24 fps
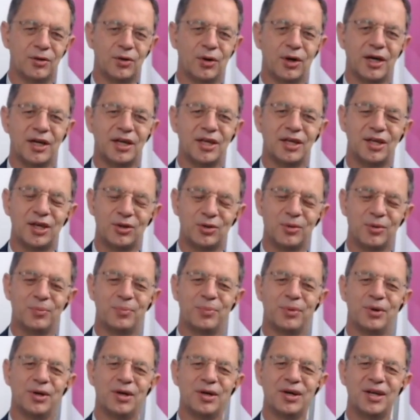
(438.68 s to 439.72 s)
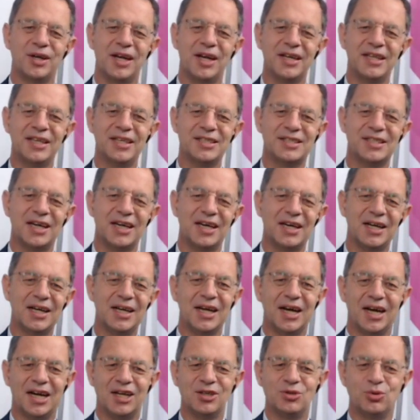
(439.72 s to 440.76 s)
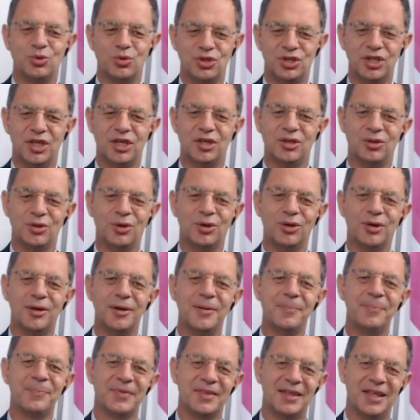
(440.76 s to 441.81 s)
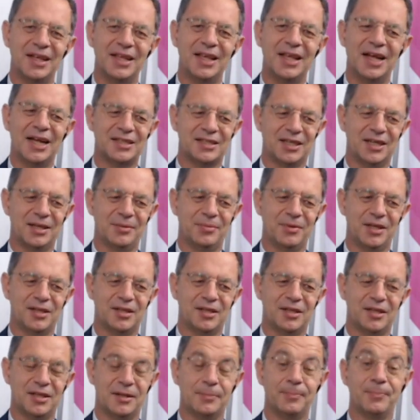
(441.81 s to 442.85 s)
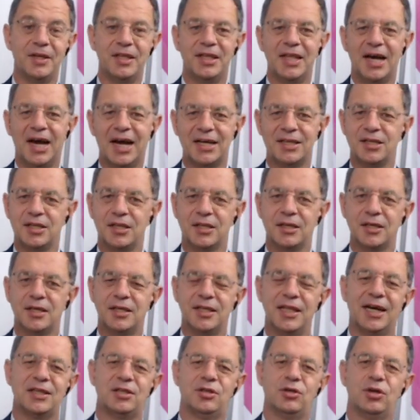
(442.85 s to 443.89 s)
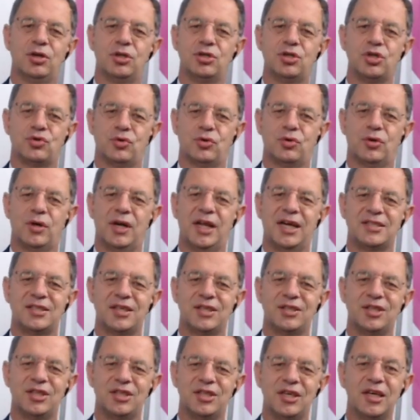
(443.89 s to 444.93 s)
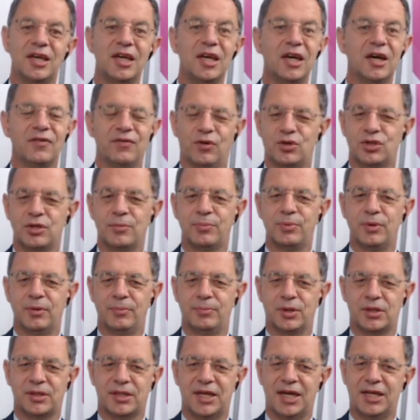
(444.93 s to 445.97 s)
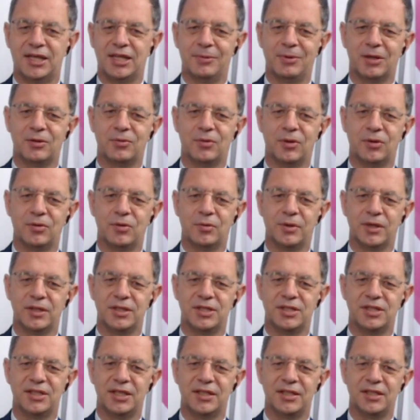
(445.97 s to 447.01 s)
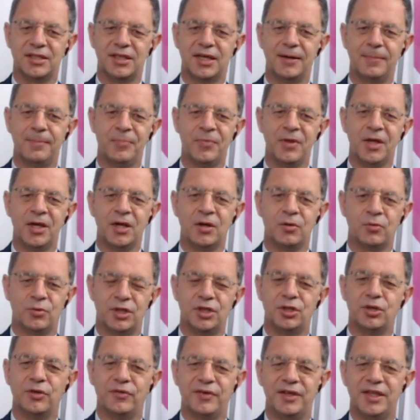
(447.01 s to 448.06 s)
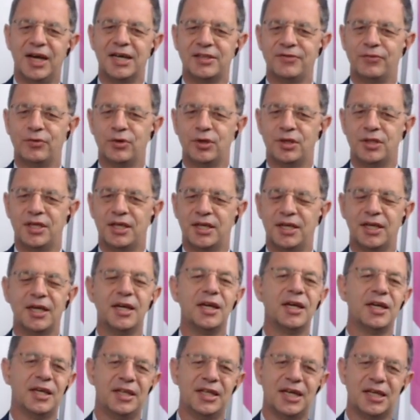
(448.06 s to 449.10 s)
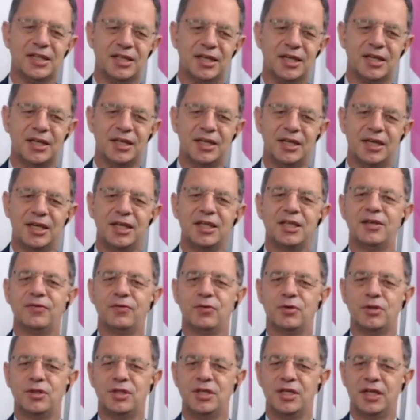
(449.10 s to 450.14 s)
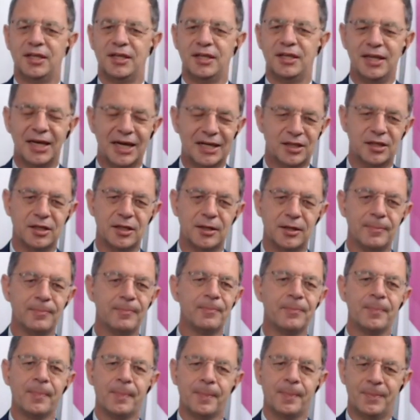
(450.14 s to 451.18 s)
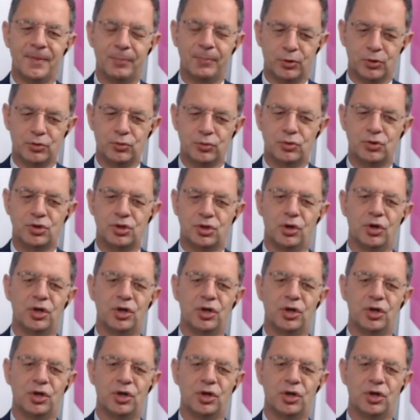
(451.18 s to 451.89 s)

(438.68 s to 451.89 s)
Here I've added something else to this list. I've added several elements such as data, because data are maybe the most important IT asset for the companies. Customers' data, production data,